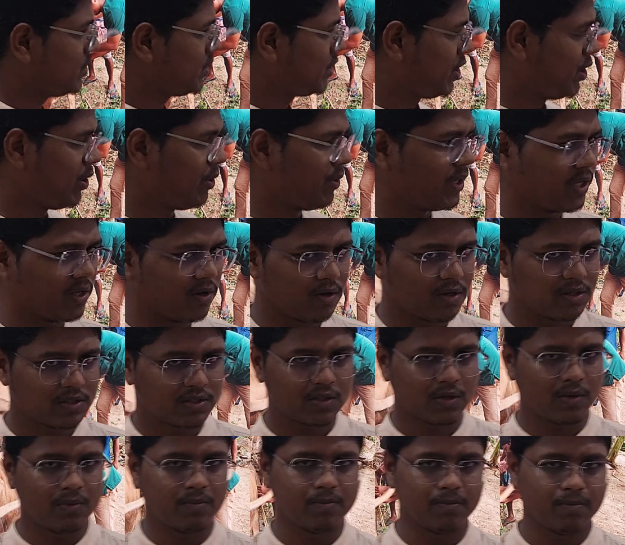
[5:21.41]
theory or
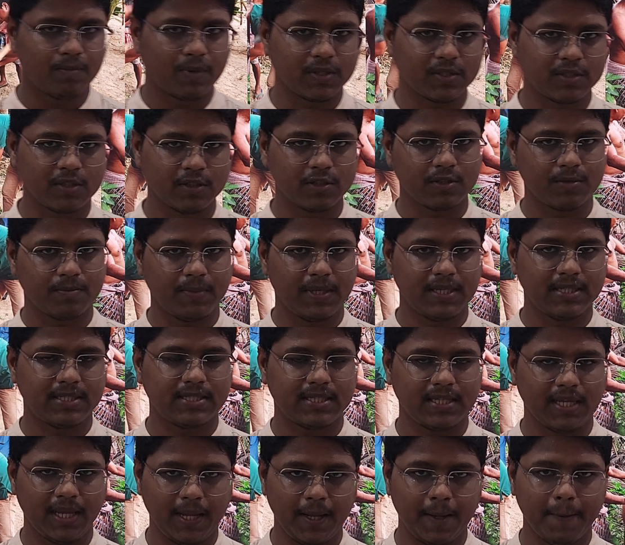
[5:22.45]
some persons may
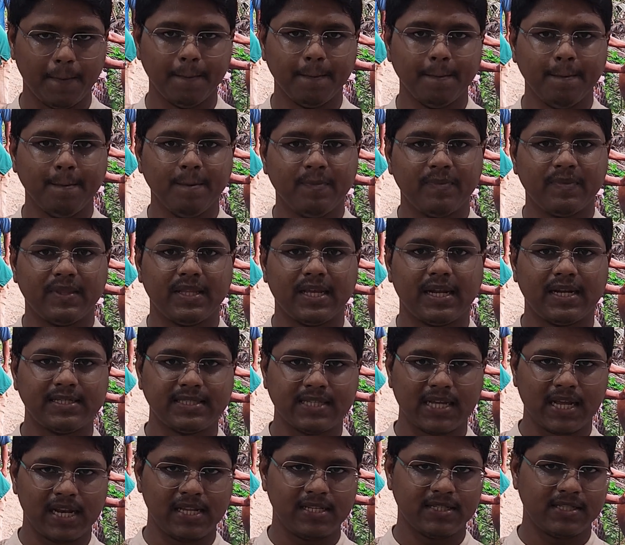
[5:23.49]
say that
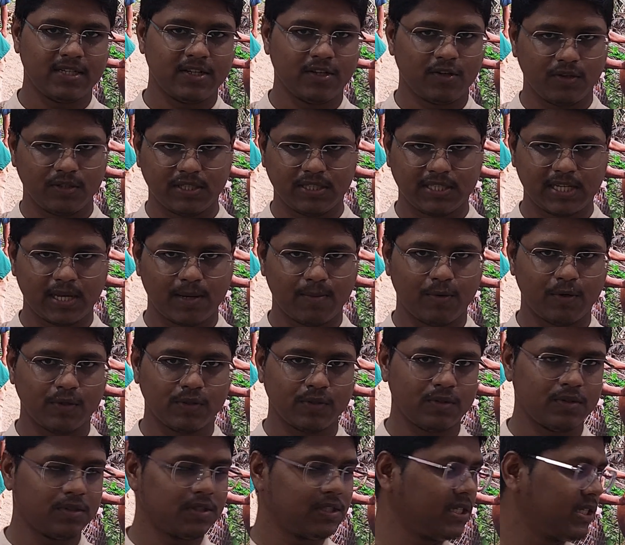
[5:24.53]
gelatin causes
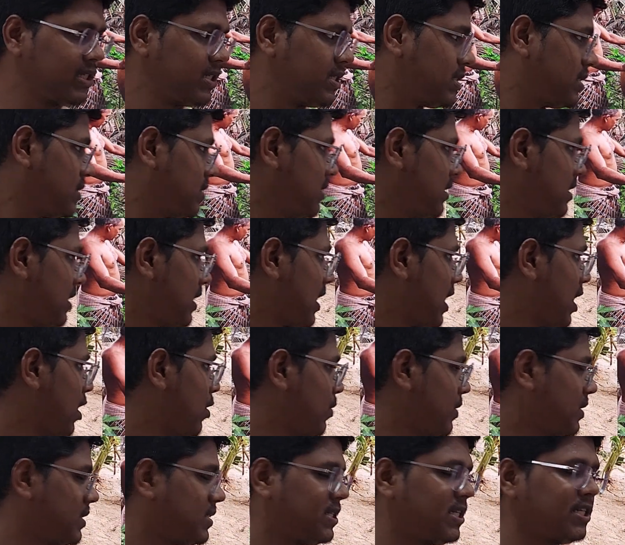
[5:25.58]
abortion. This
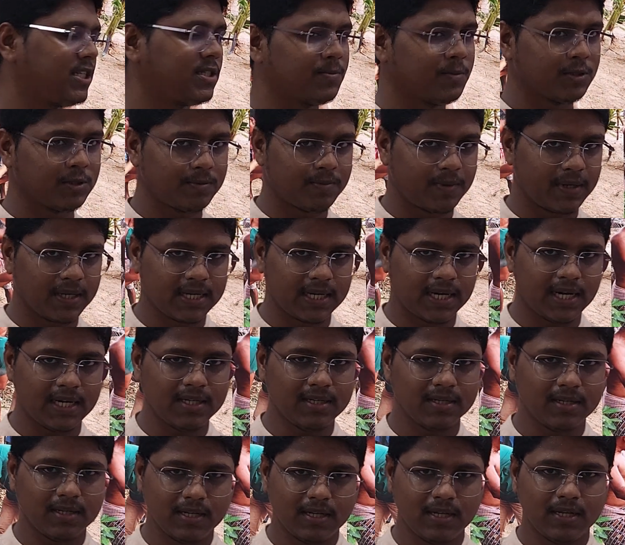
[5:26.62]
cow was 6 months
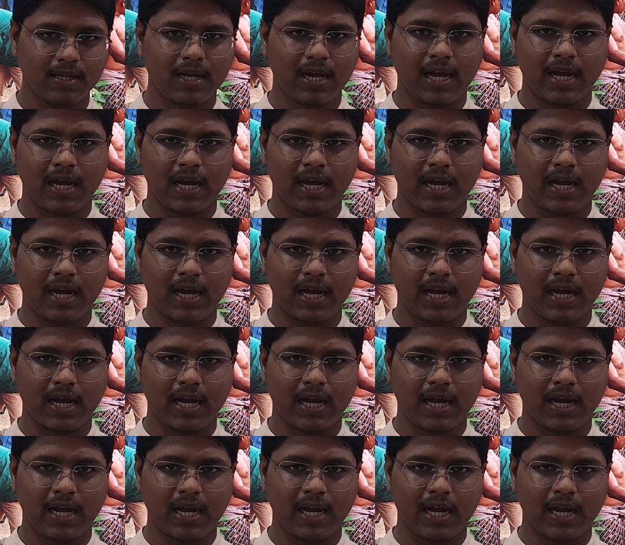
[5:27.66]
pregnant.